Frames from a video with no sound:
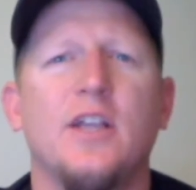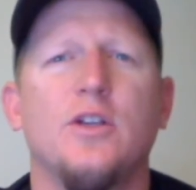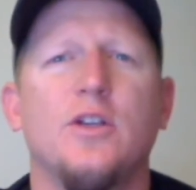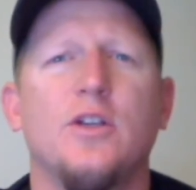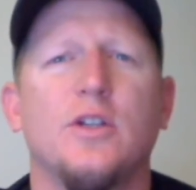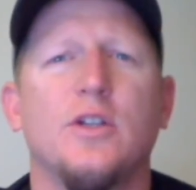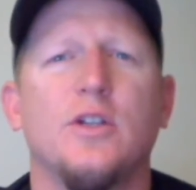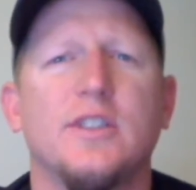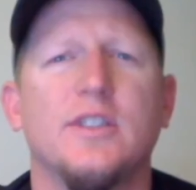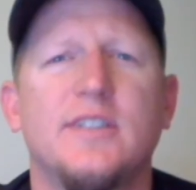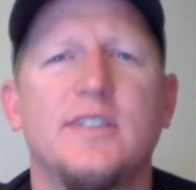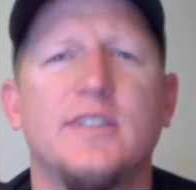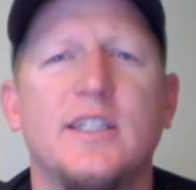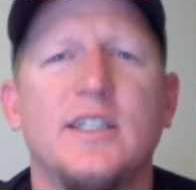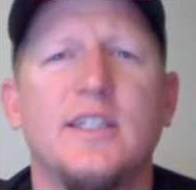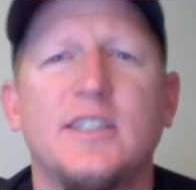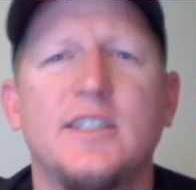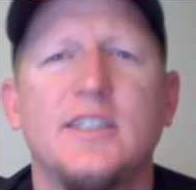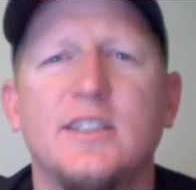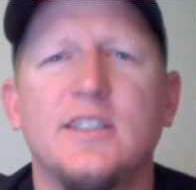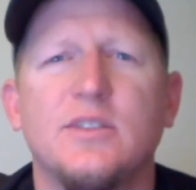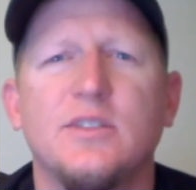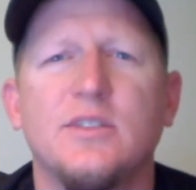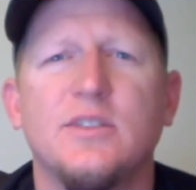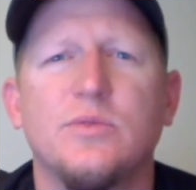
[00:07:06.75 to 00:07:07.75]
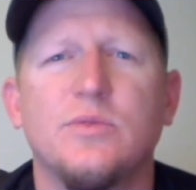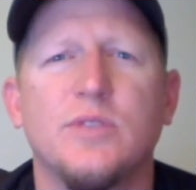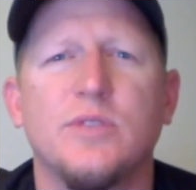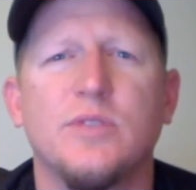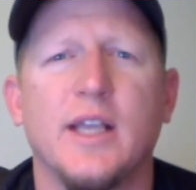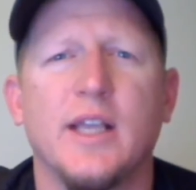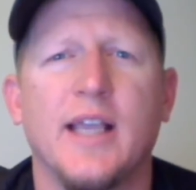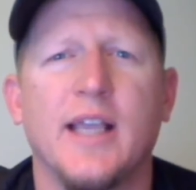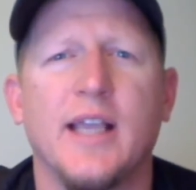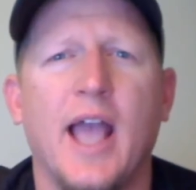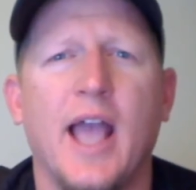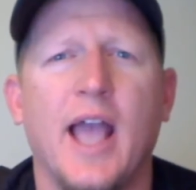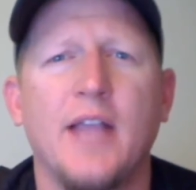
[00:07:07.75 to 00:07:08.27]
your decisions
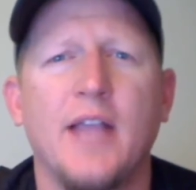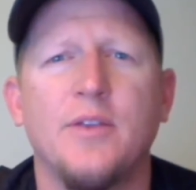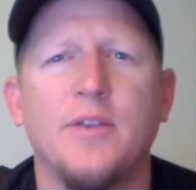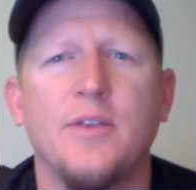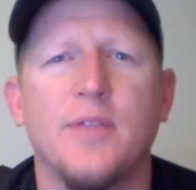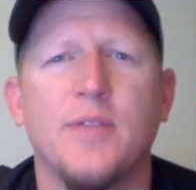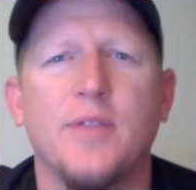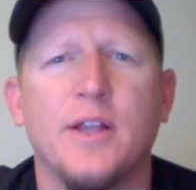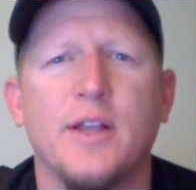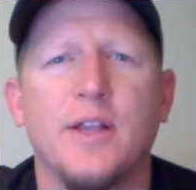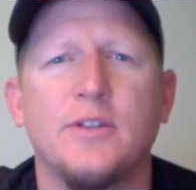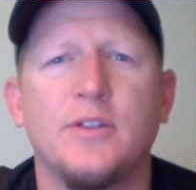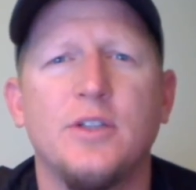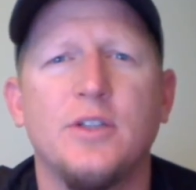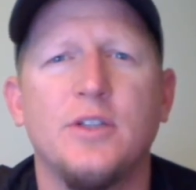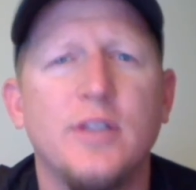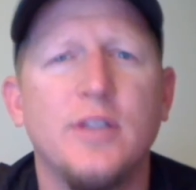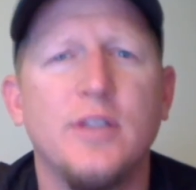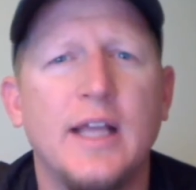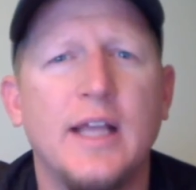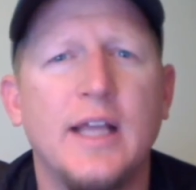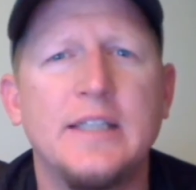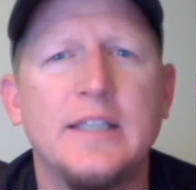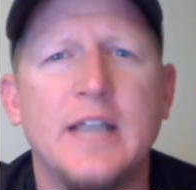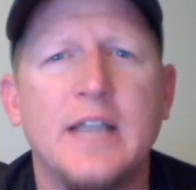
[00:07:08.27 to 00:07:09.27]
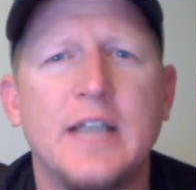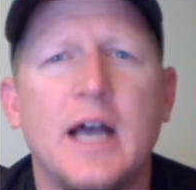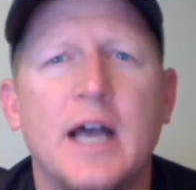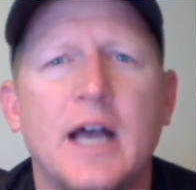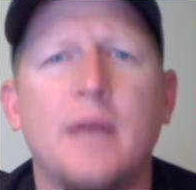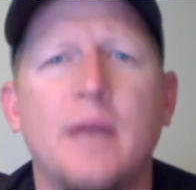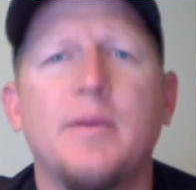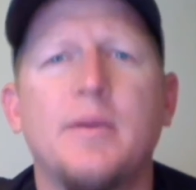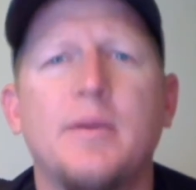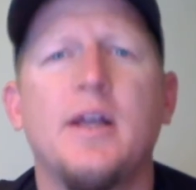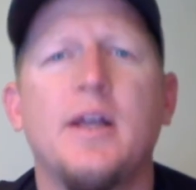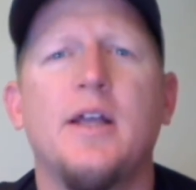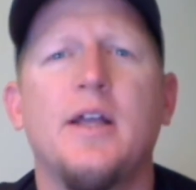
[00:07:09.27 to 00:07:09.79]
that got you there to that
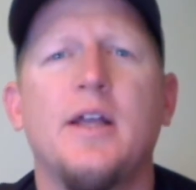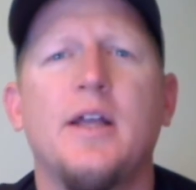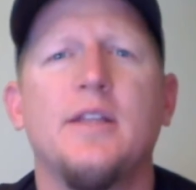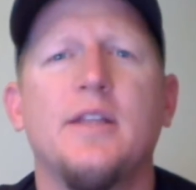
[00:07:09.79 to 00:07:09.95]
job.